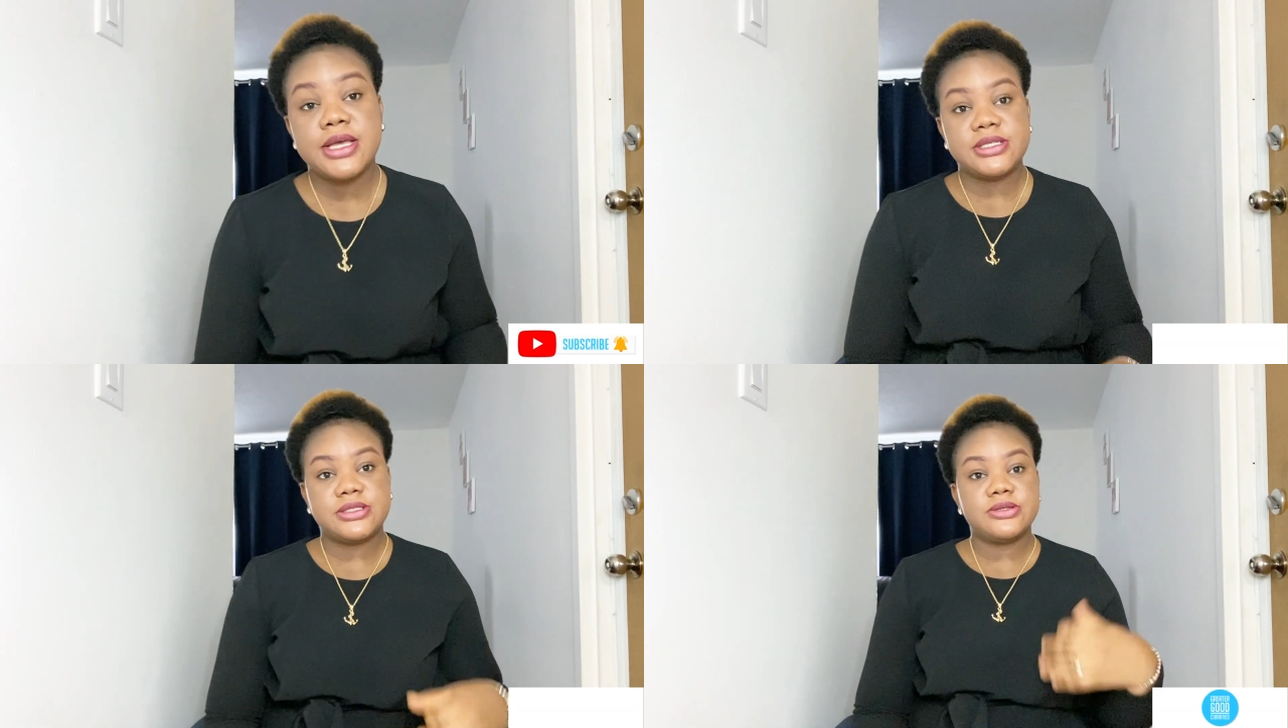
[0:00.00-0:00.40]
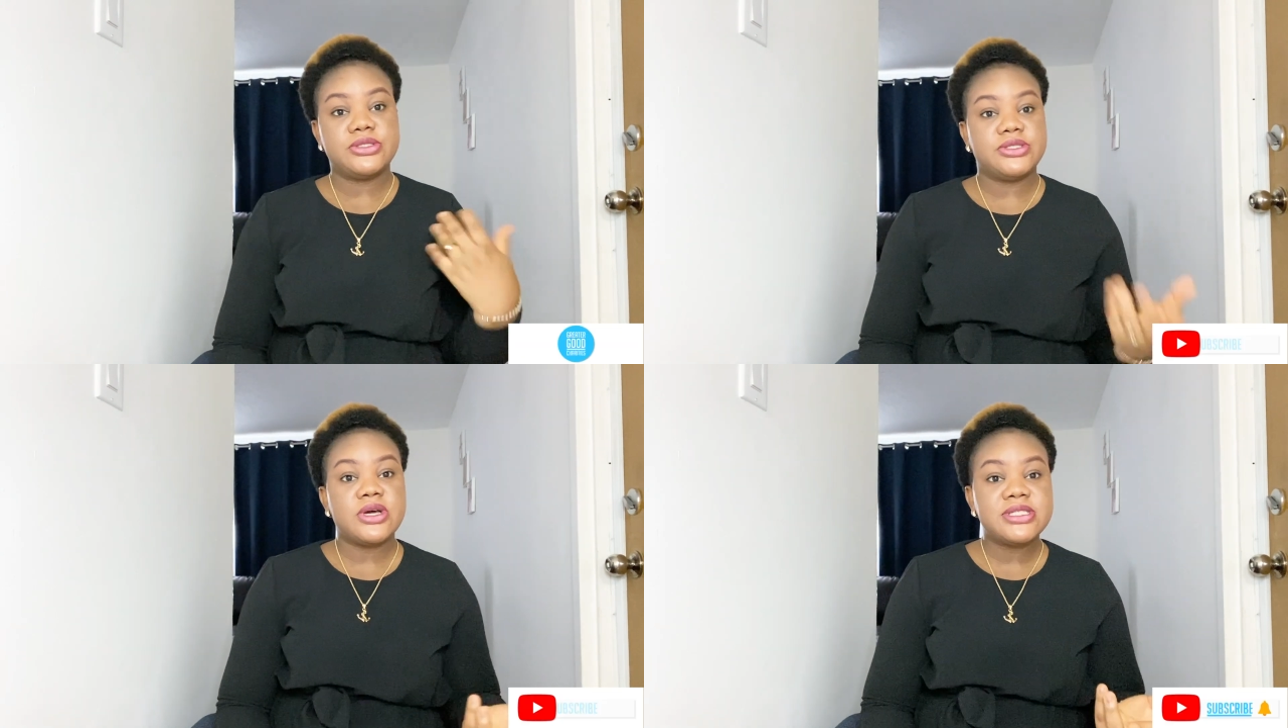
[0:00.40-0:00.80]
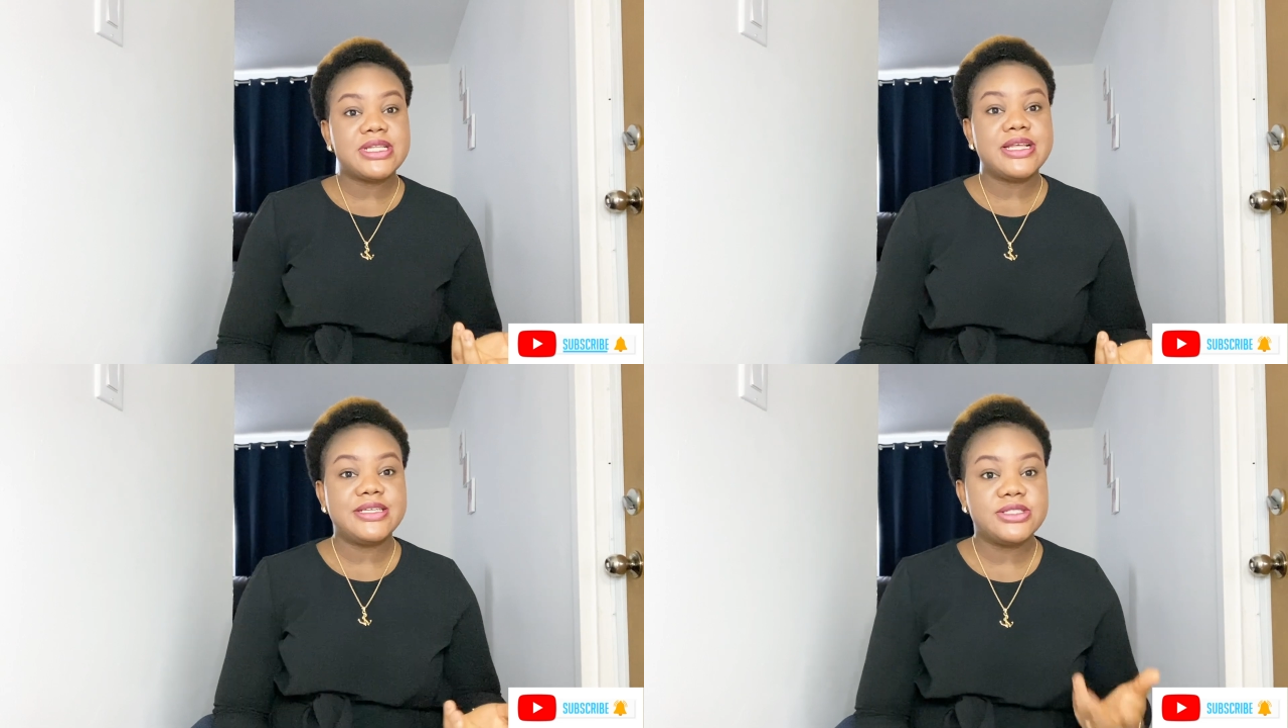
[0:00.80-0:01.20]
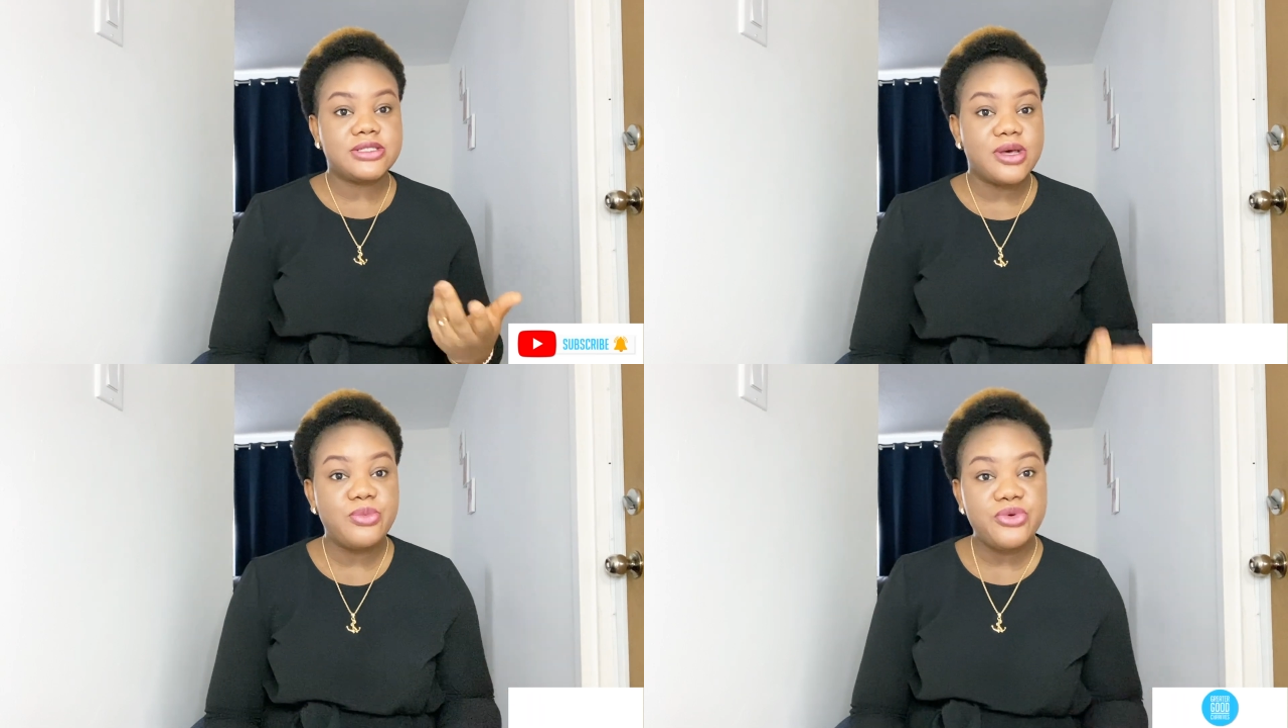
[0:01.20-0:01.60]
So just in
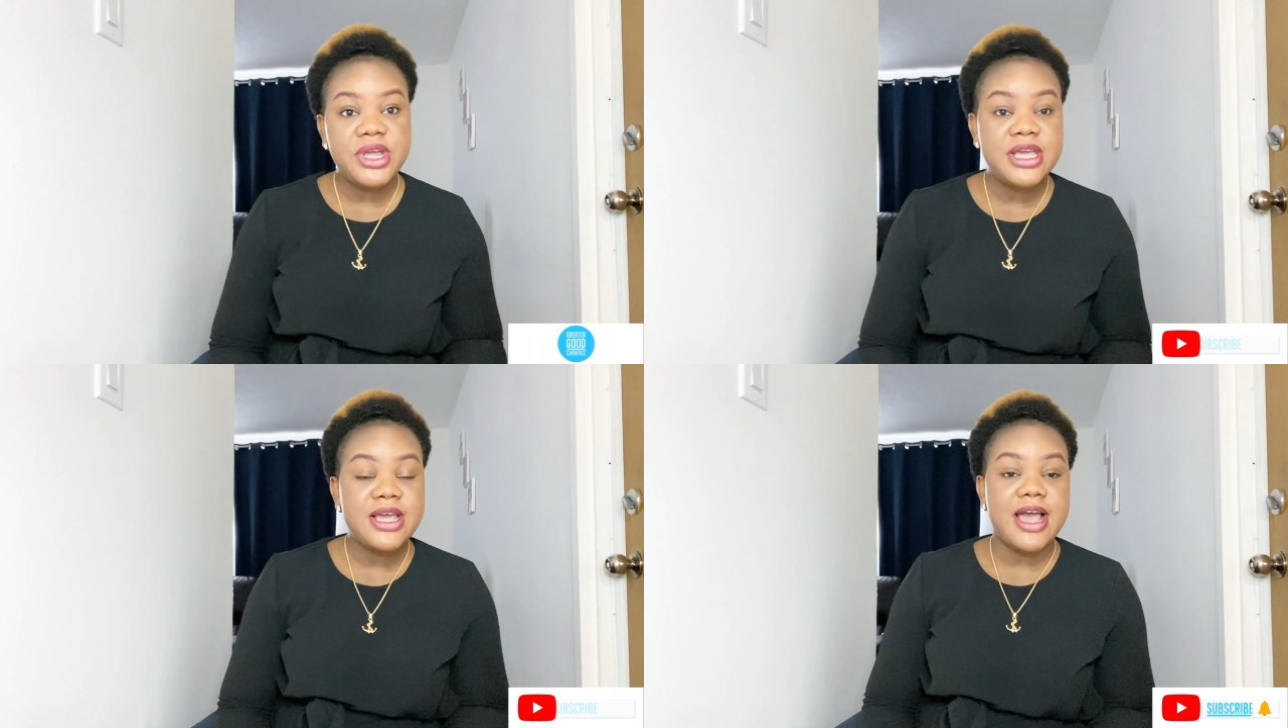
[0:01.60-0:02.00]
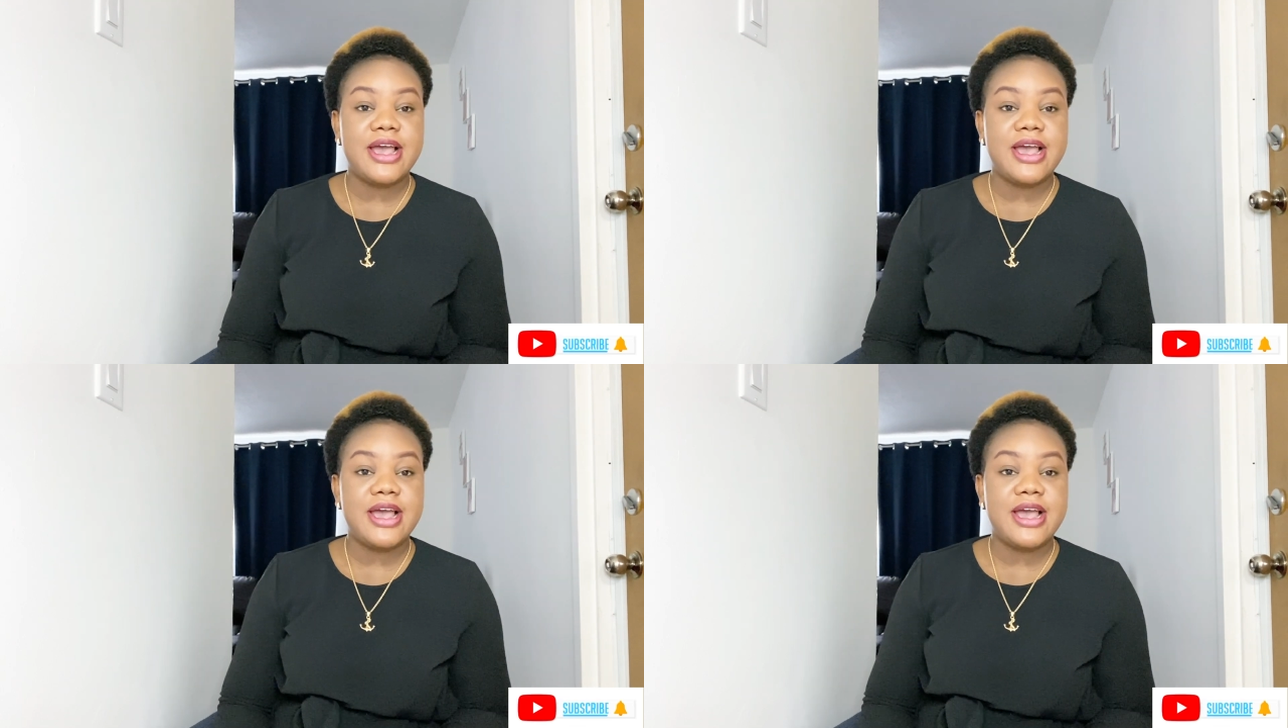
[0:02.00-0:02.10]
summary,